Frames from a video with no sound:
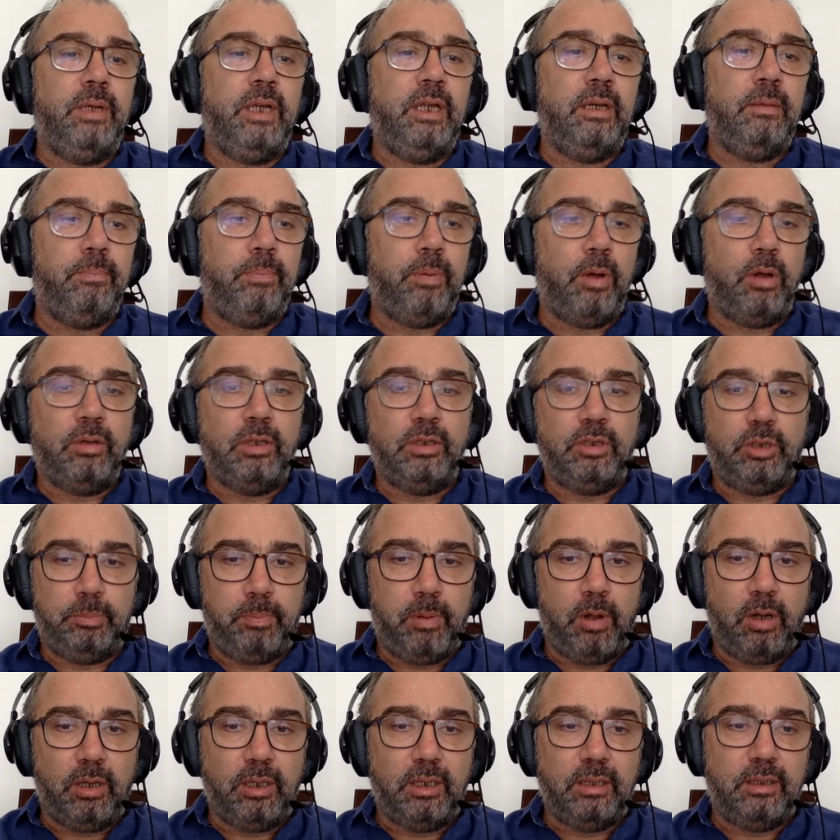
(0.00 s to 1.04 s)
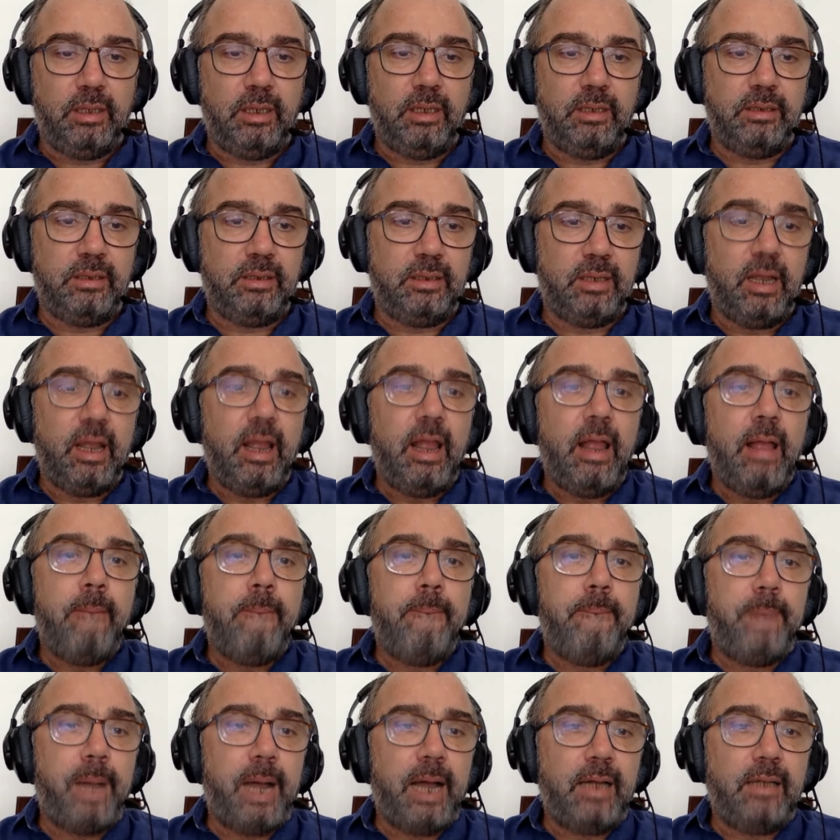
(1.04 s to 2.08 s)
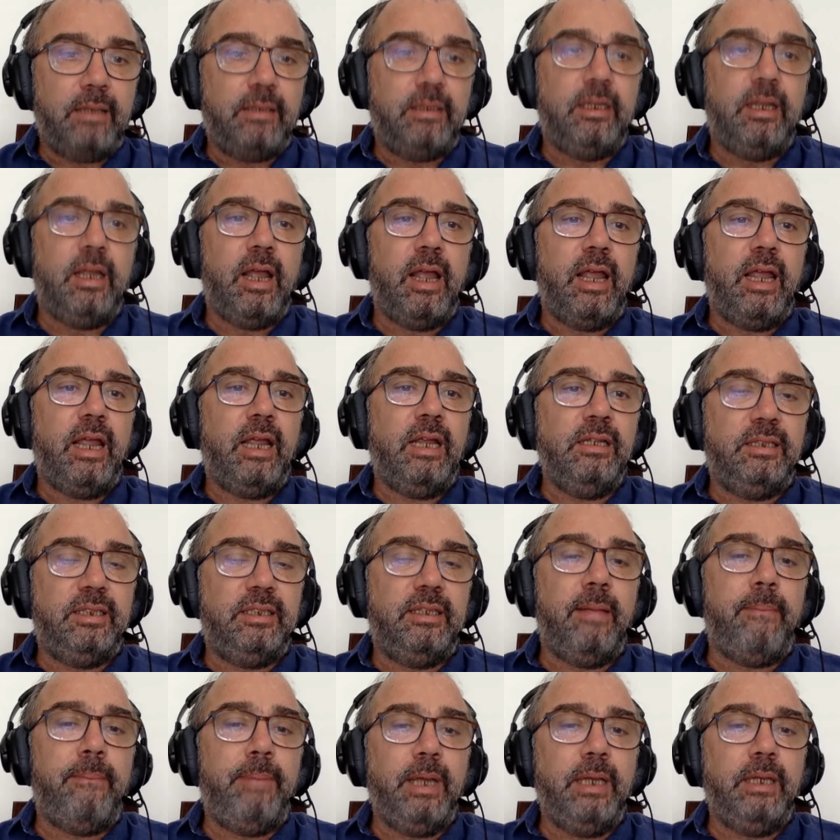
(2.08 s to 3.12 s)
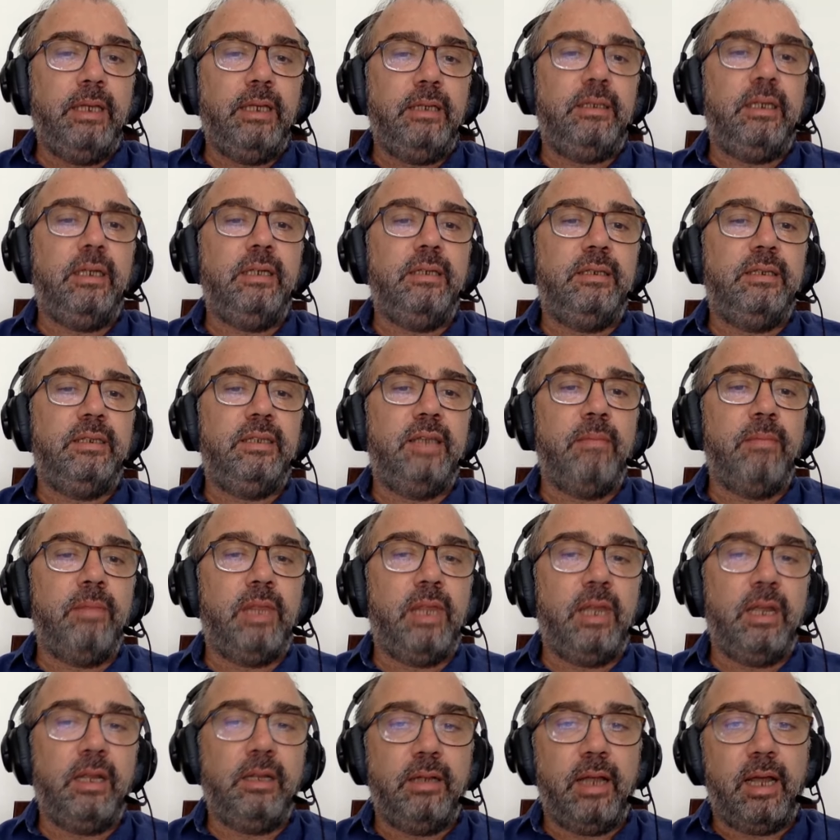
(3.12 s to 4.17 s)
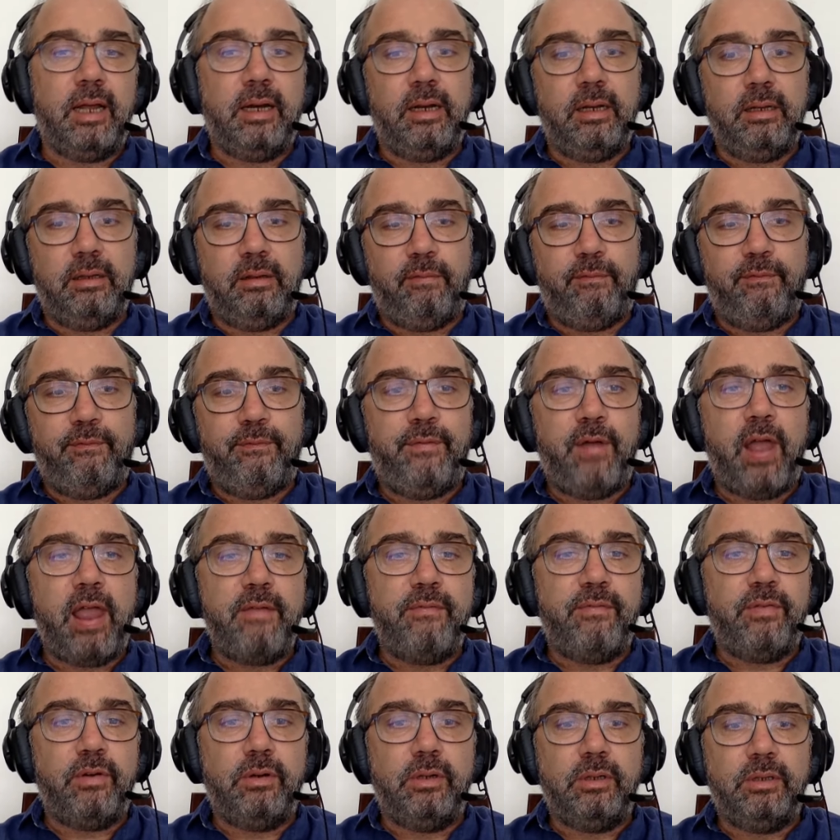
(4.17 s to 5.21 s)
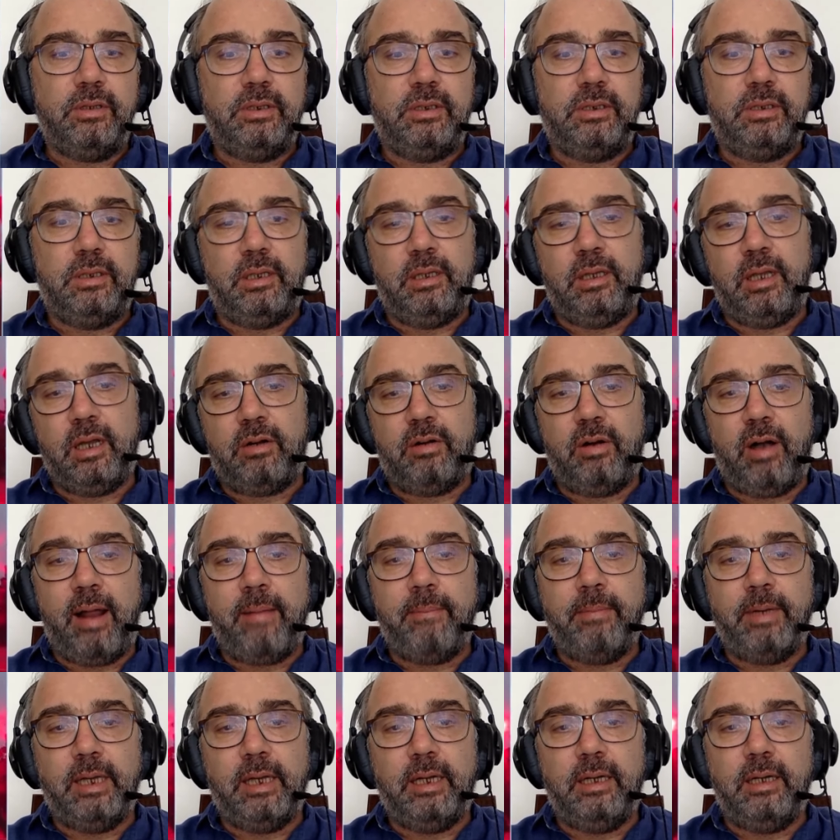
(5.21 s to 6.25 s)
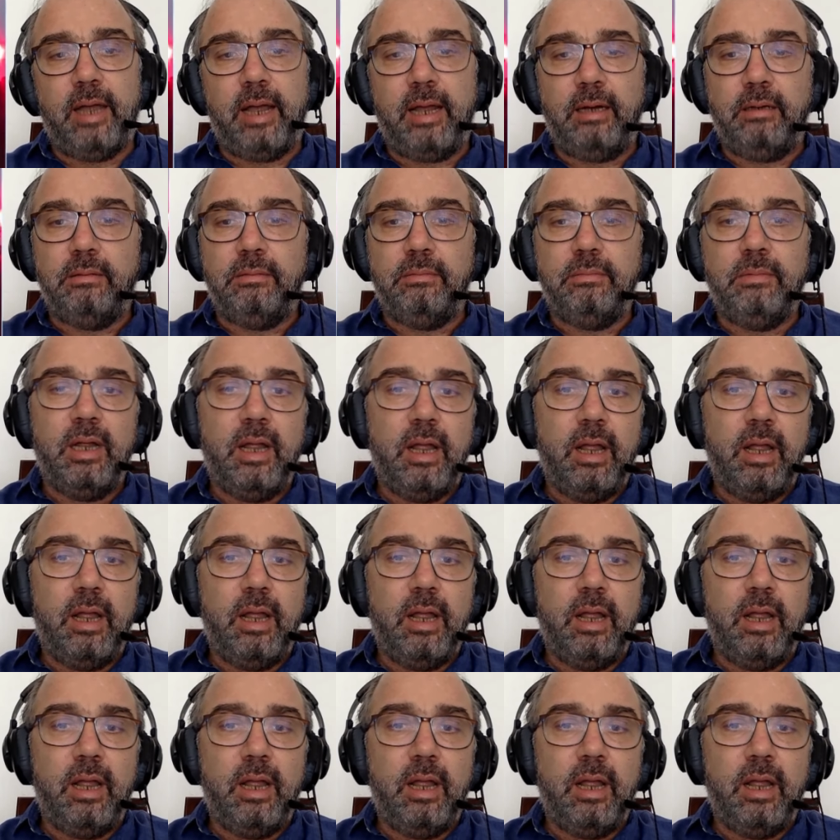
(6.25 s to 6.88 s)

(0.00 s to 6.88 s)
be in Polish politics. But instability is something that it favors the Kremlin, and